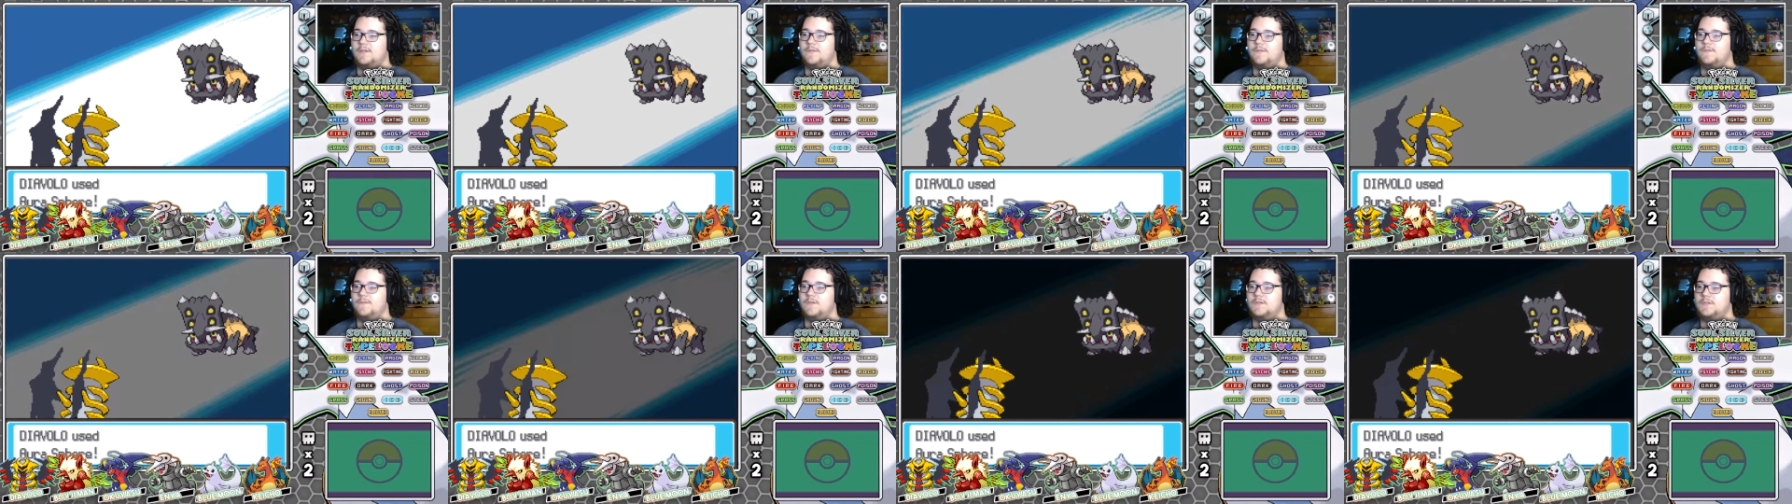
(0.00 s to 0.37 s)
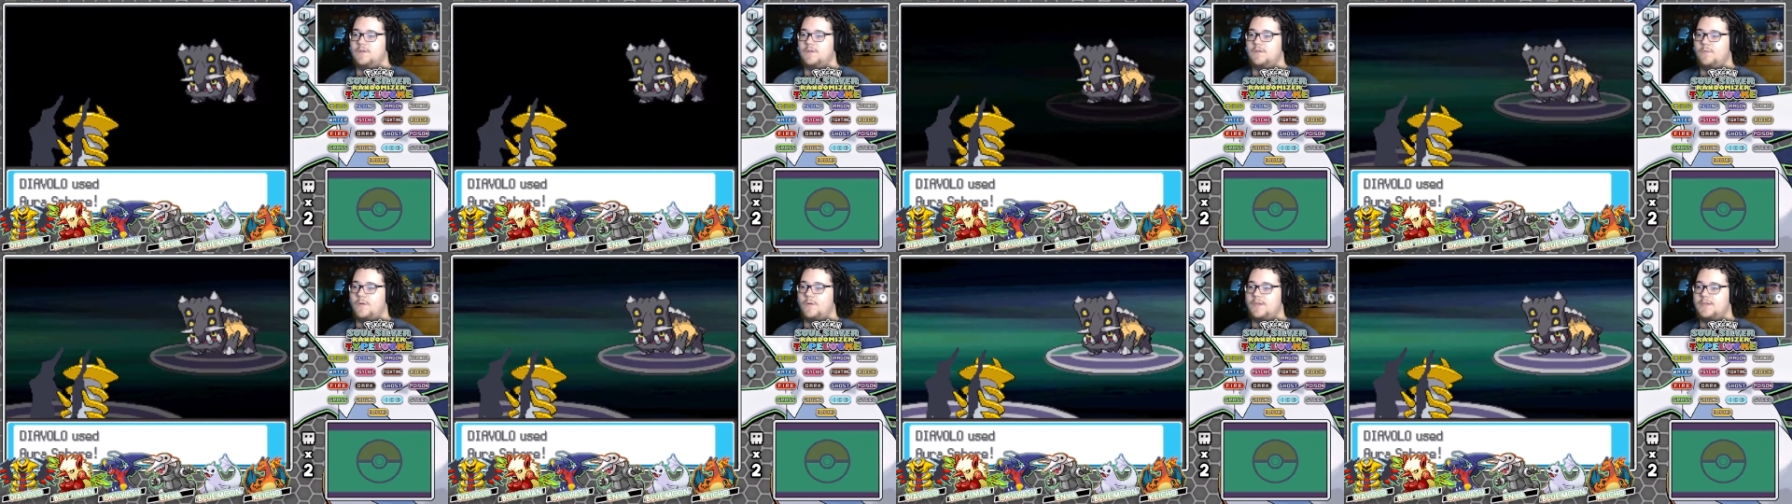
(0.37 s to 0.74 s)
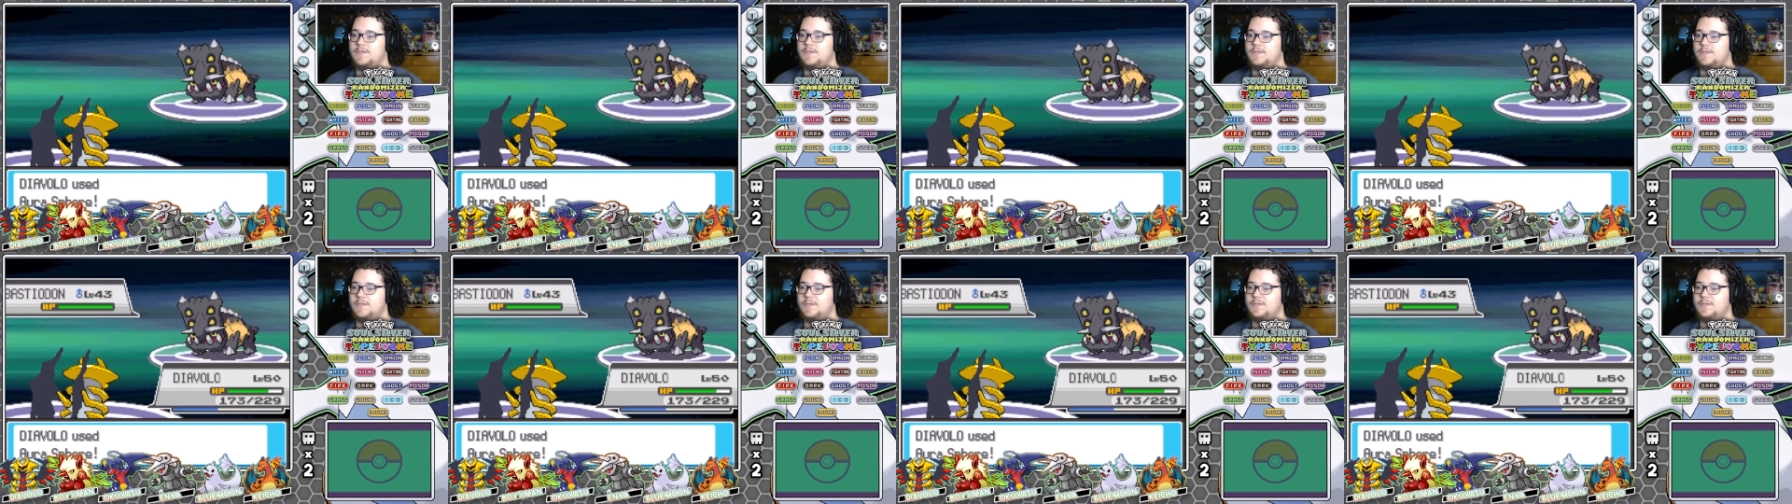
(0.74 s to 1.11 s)
There's no way this
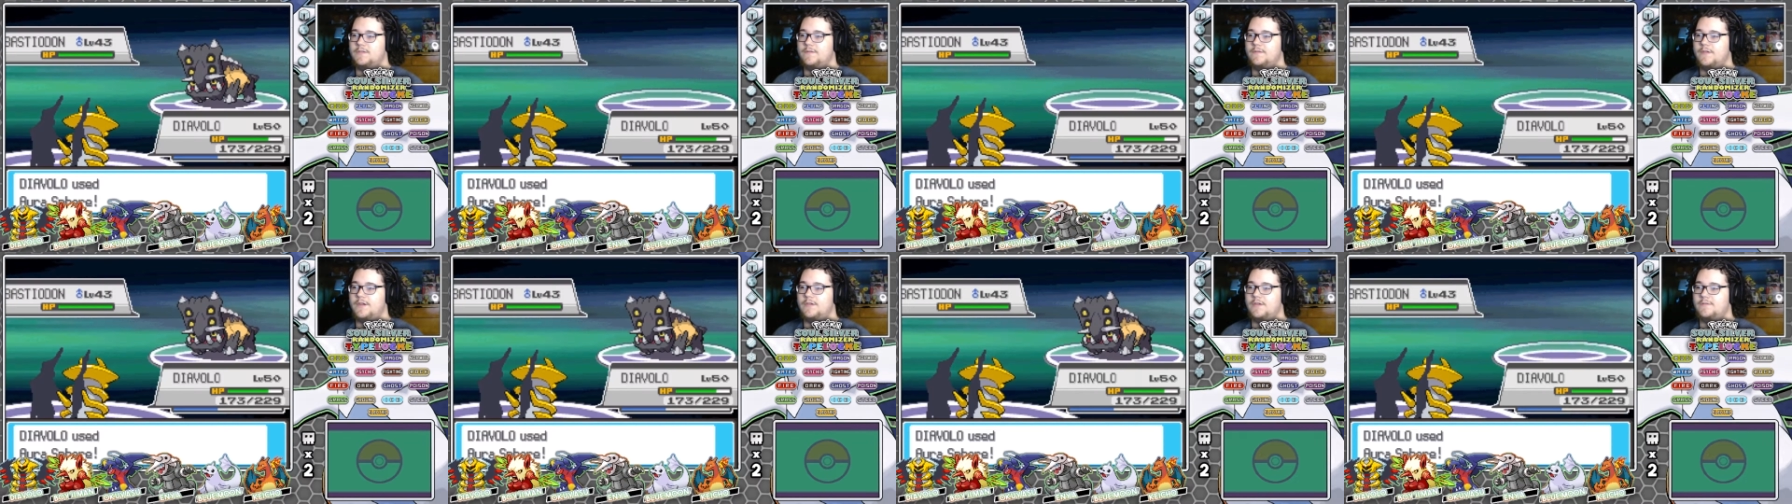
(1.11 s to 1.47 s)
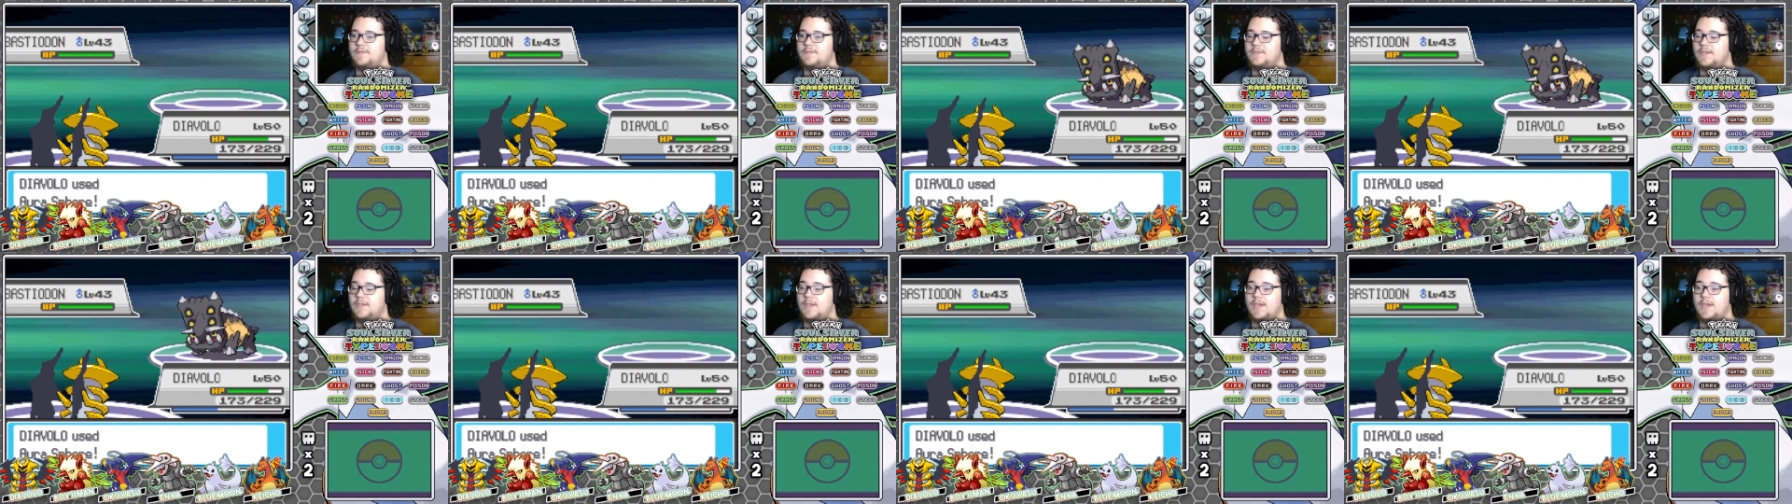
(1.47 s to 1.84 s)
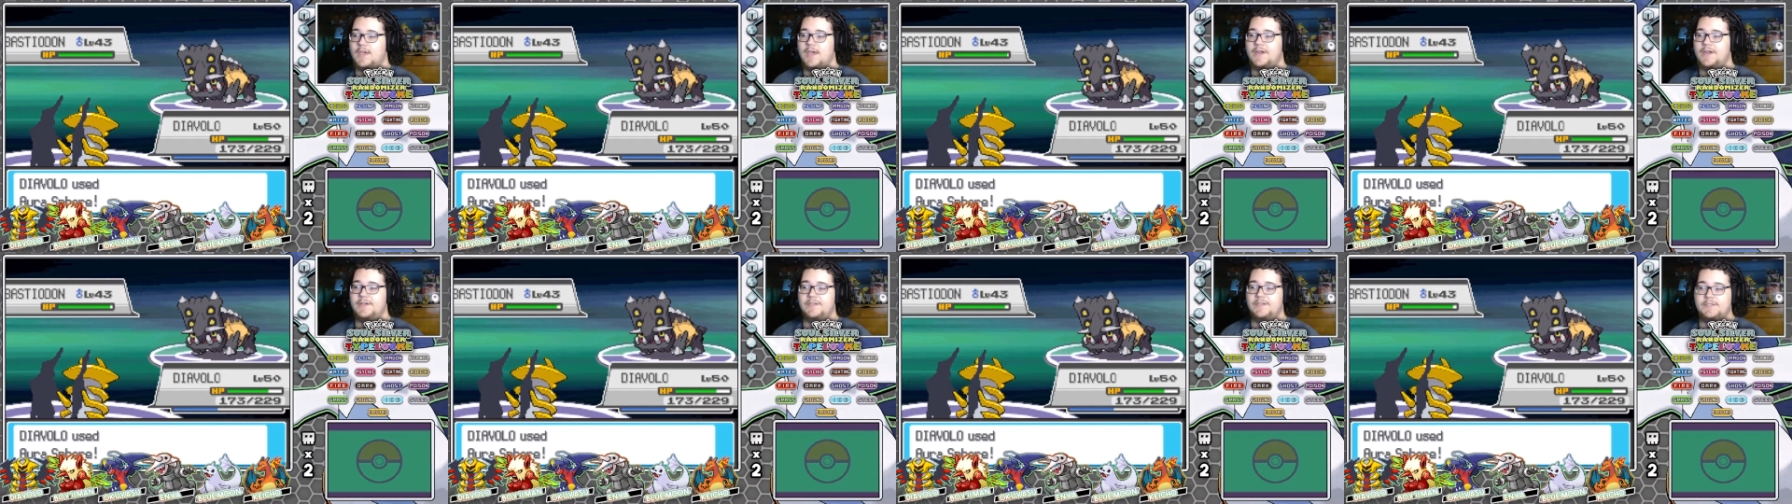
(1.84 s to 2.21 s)
thing survives.
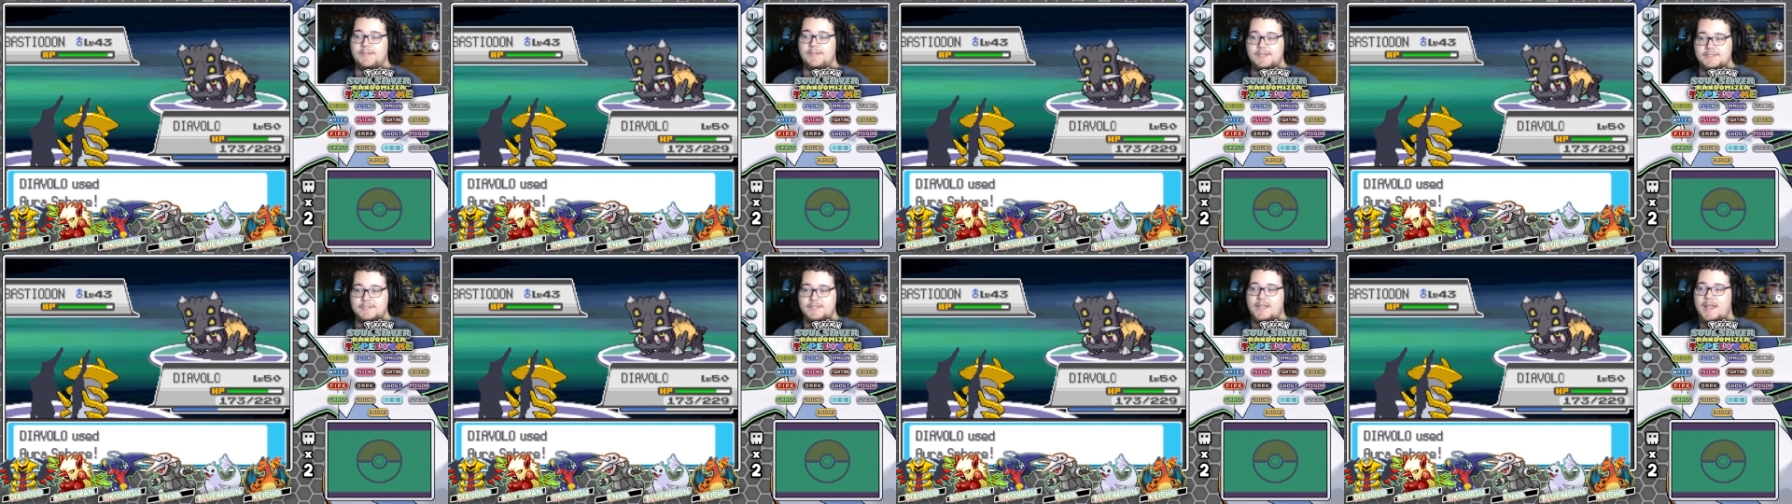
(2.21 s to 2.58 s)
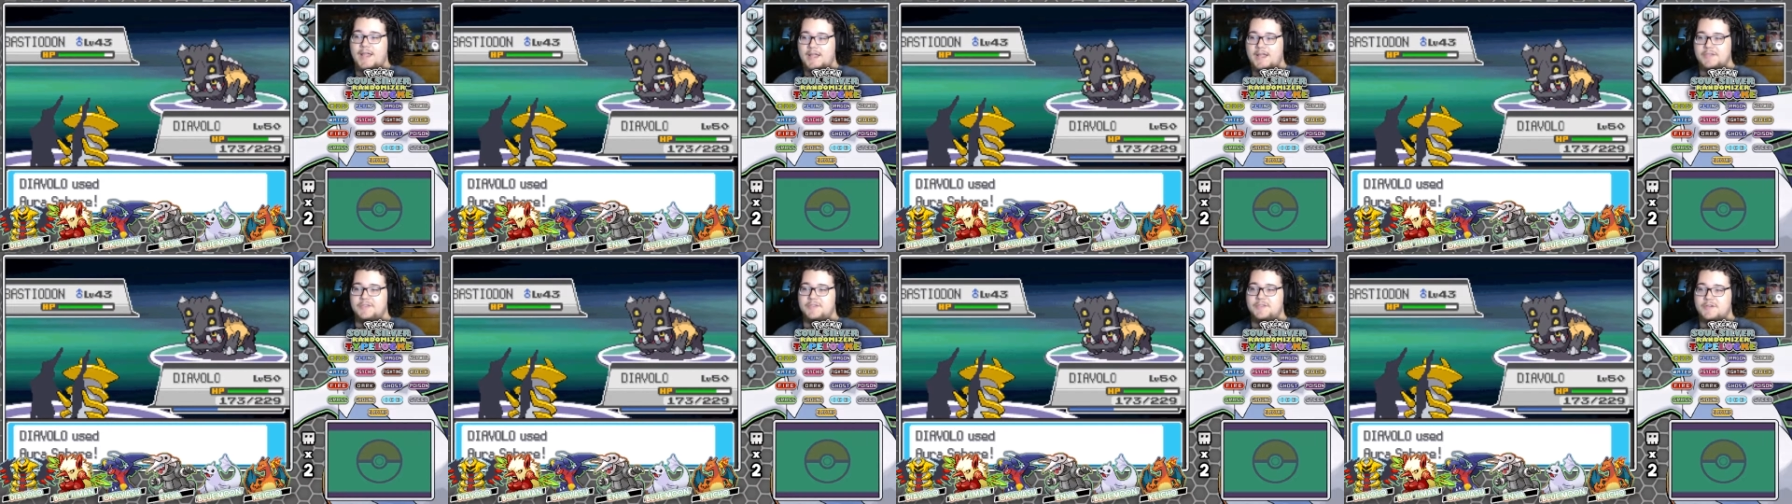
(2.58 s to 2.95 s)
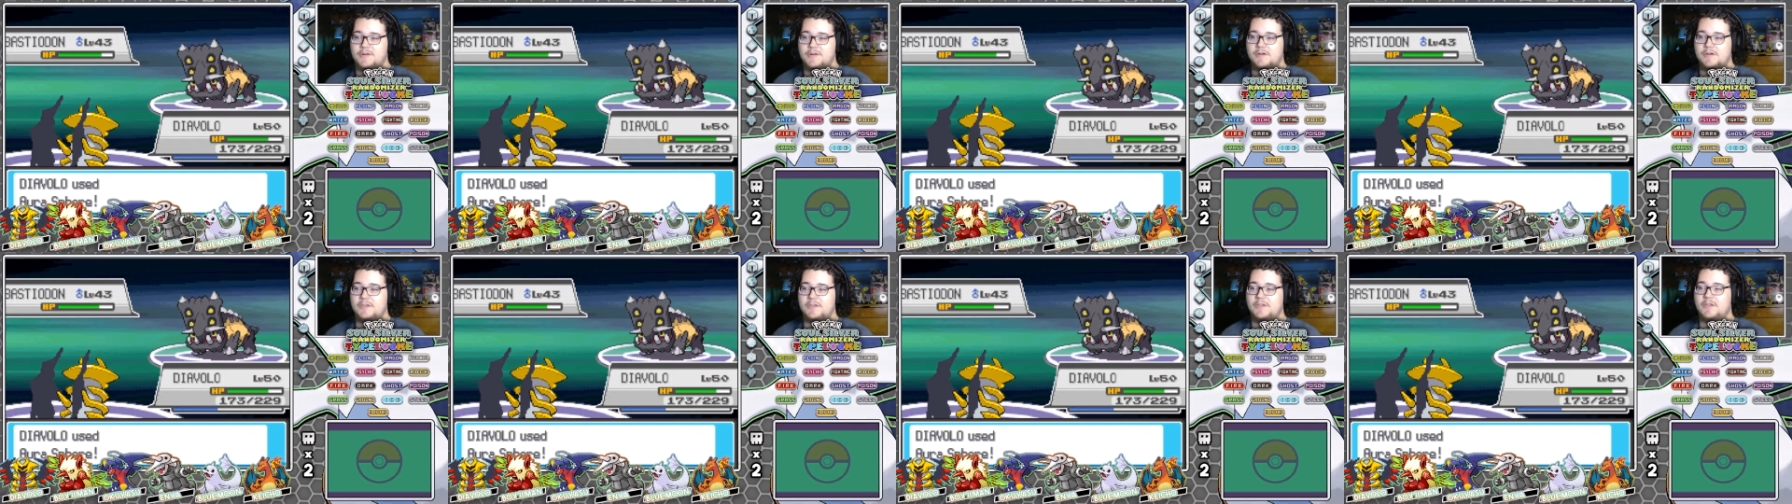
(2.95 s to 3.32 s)
Unless it has
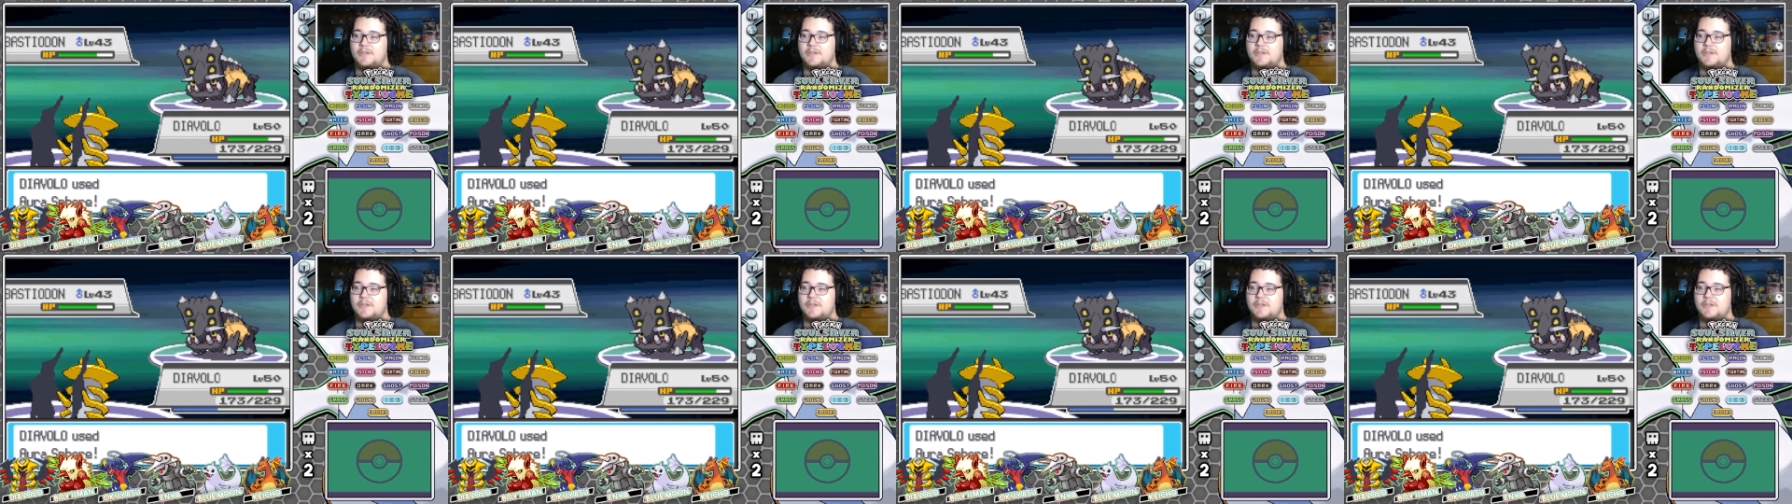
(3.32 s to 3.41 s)
sturdy.